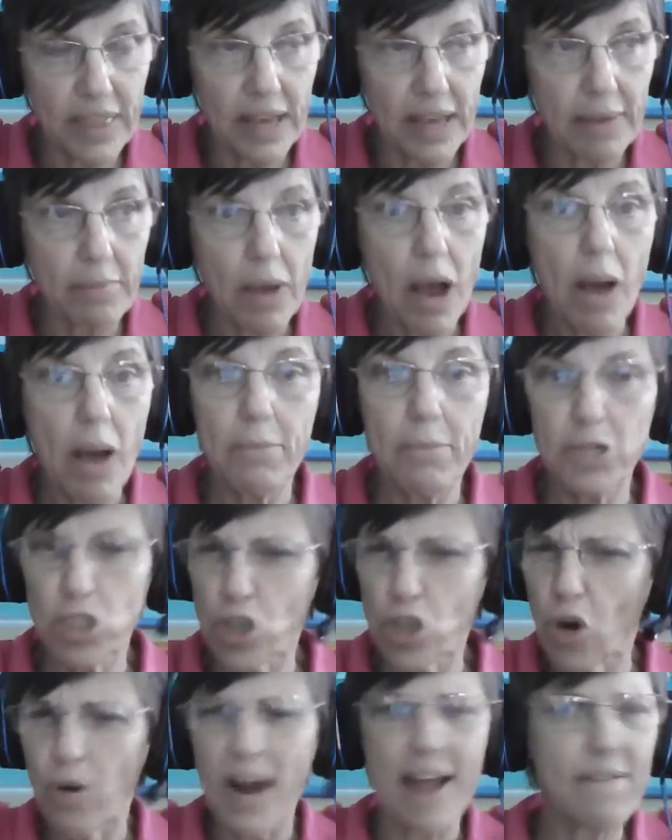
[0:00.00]
them, but
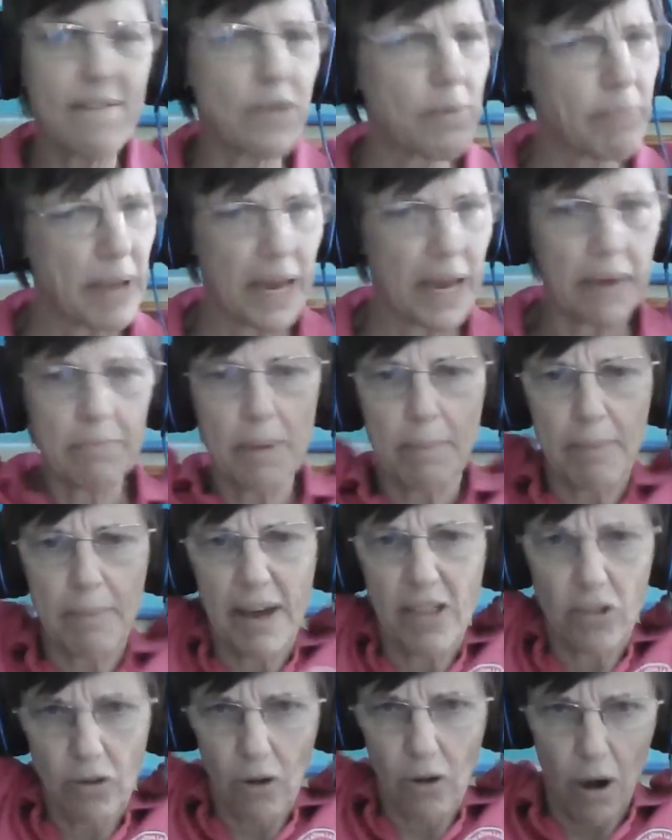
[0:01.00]
don't ever pick them up by
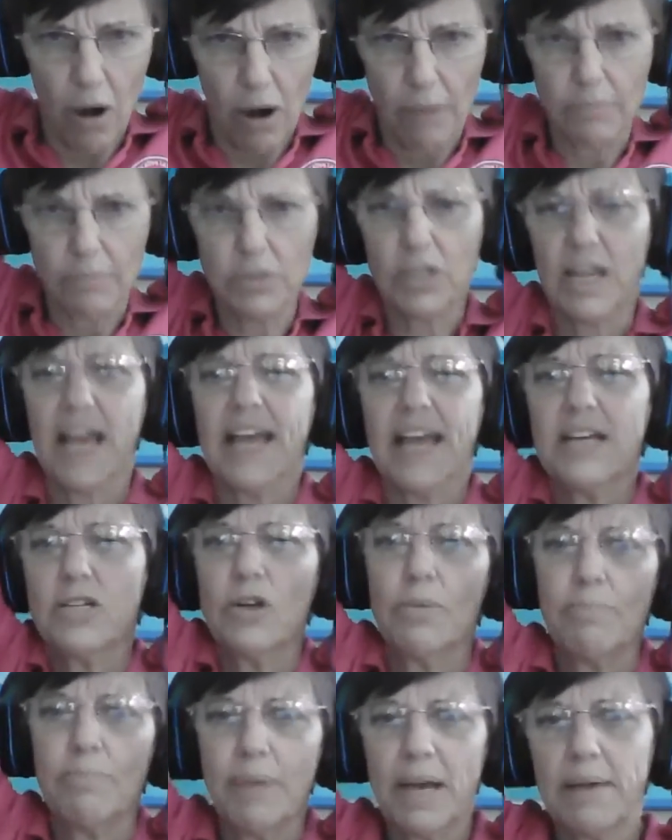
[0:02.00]
their arms, okay?
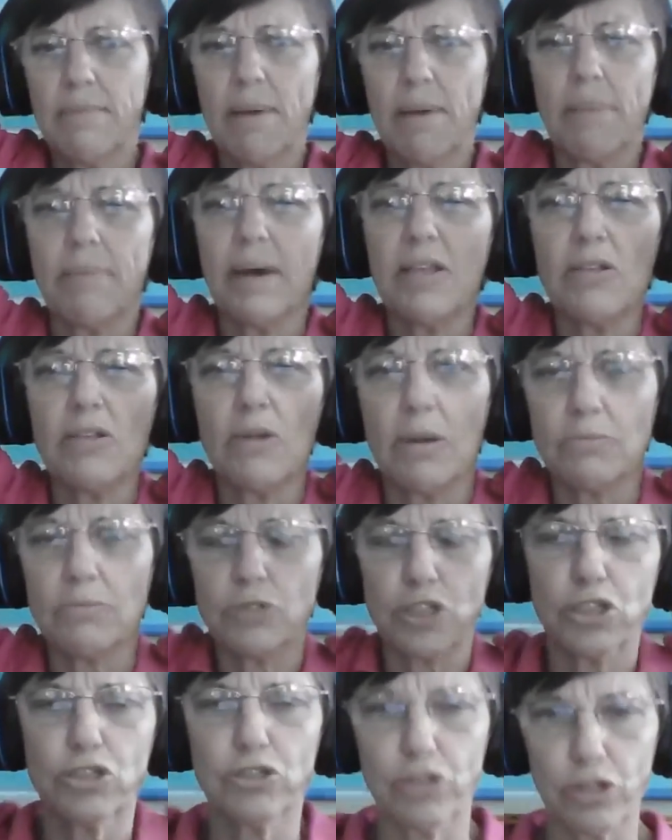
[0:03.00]
Don't pick them up by their arms
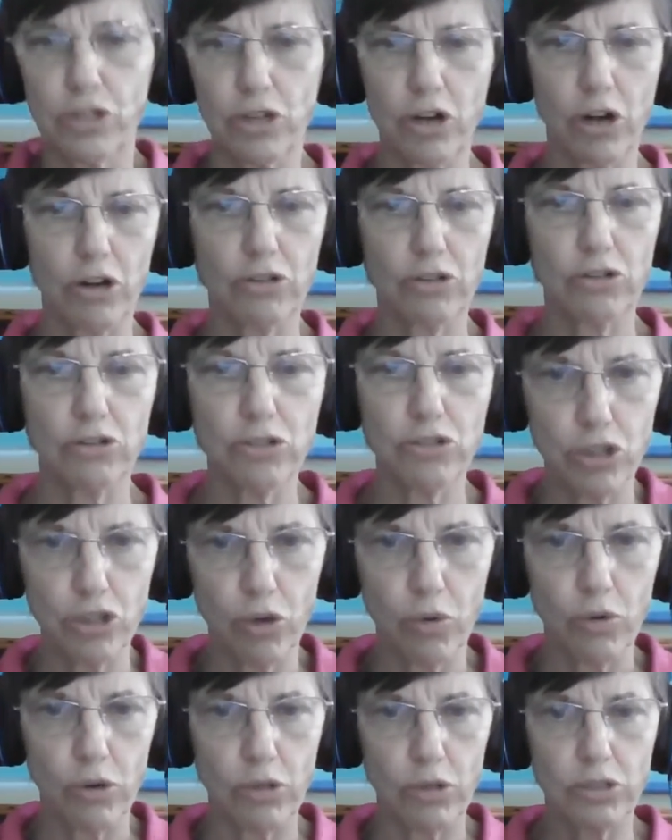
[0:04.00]
because you can hurt their
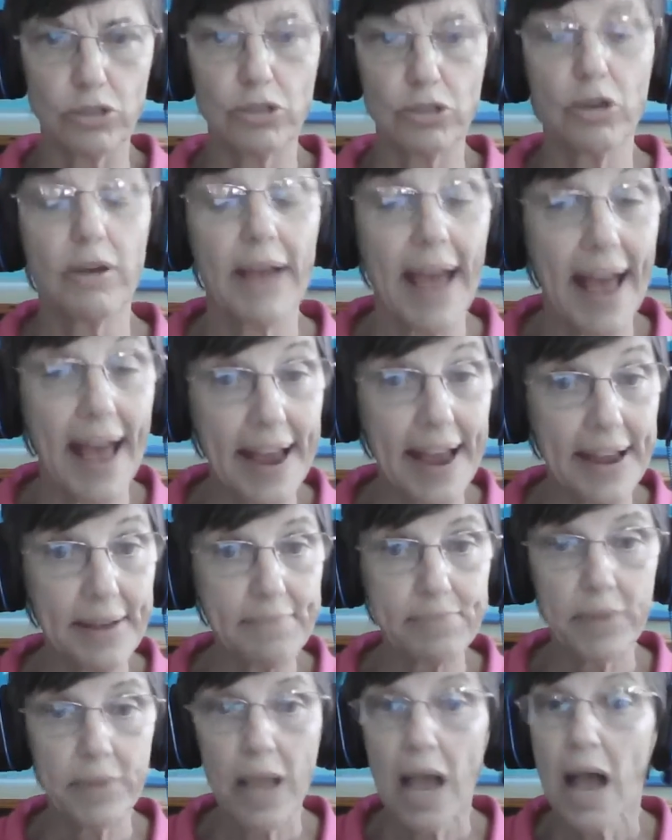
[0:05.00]
shoulders, okay?
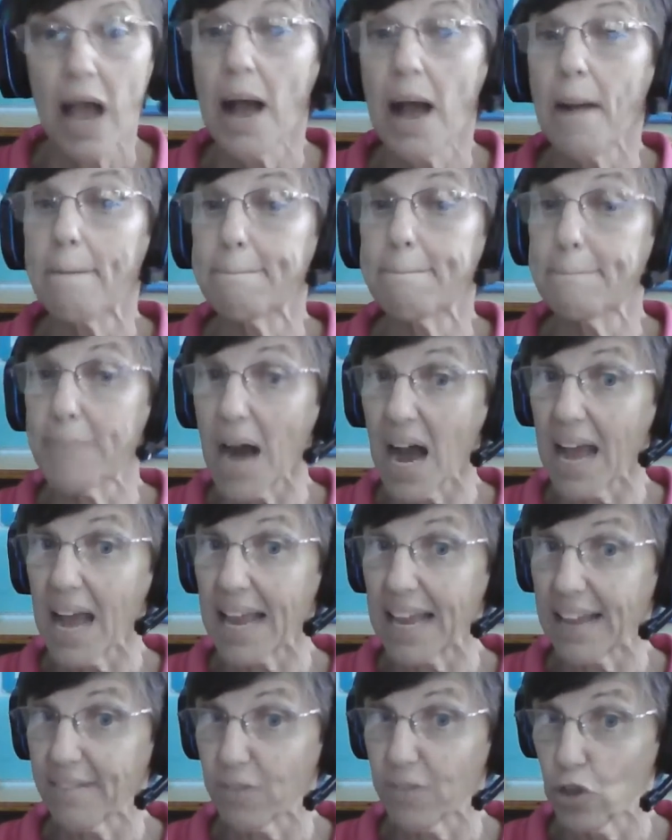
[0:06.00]
But
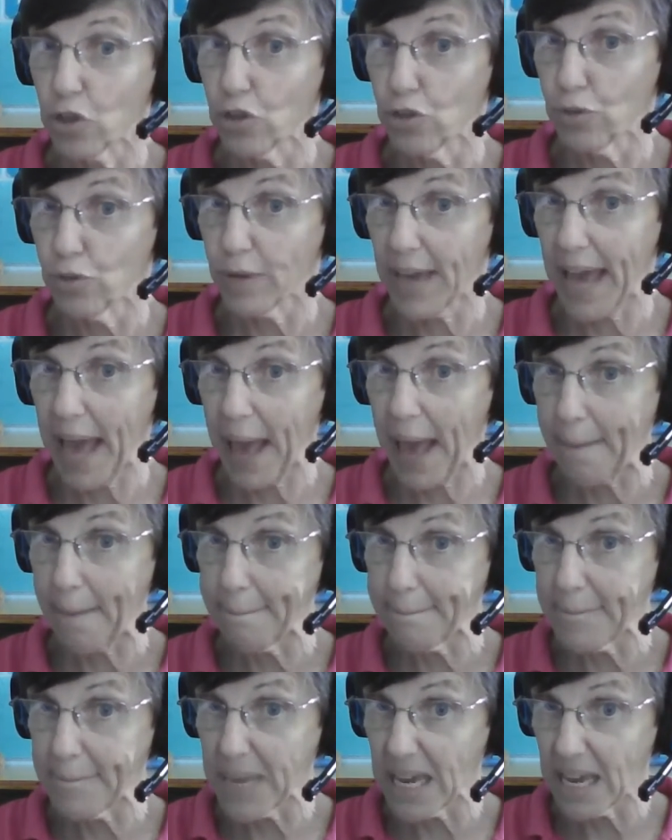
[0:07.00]
if you
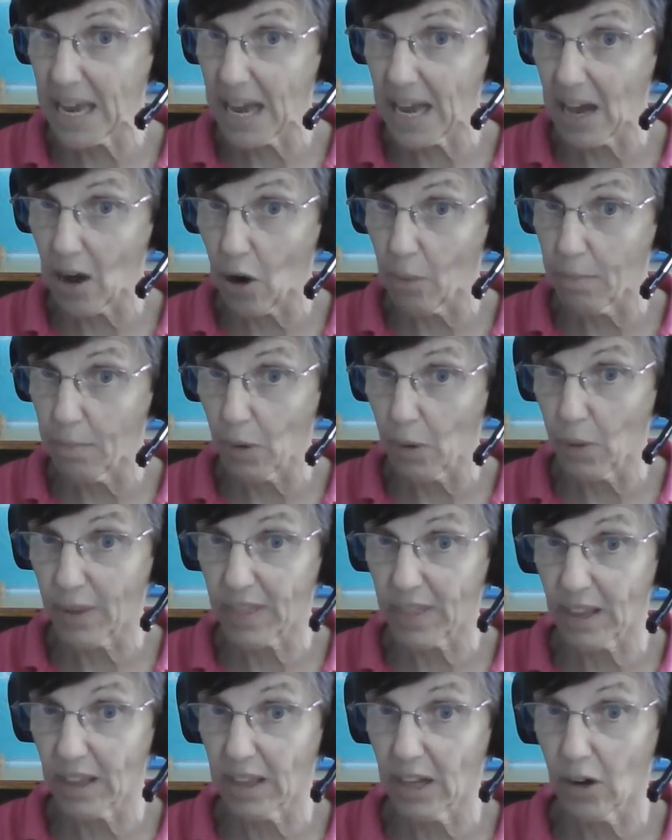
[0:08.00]
can be a helper
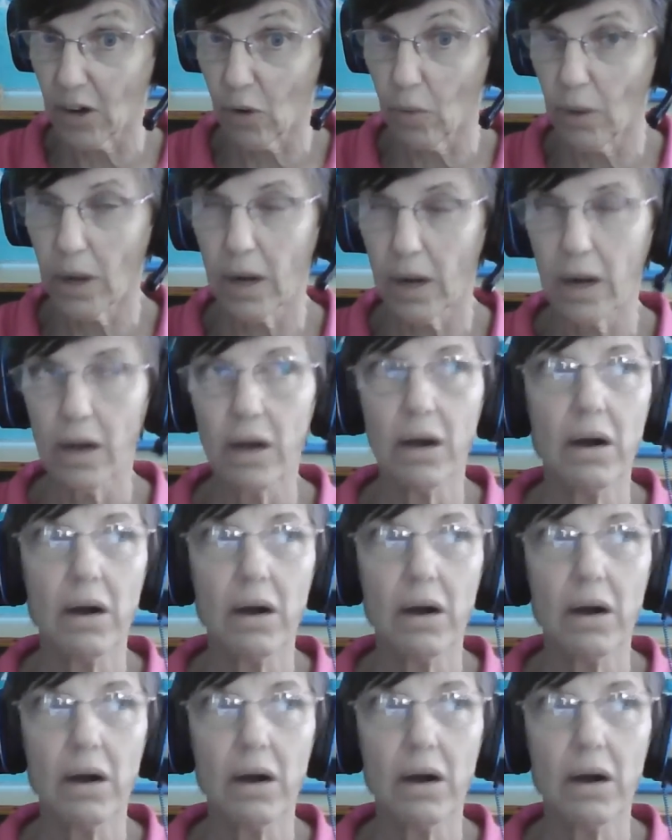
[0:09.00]
with a little one,